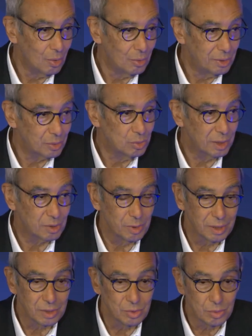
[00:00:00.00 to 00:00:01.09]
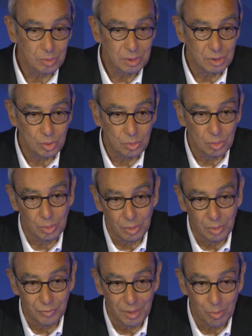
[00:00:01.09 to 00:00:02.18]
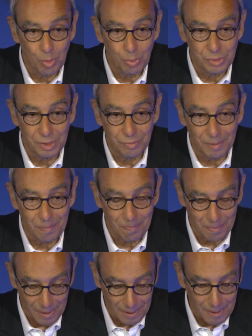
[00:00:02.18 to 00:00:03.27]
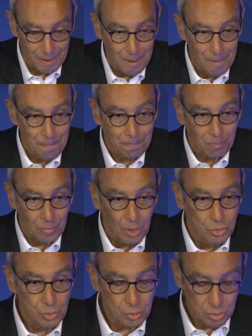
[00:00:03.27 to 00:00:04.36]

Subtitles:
and the operating costs, of course, are higher.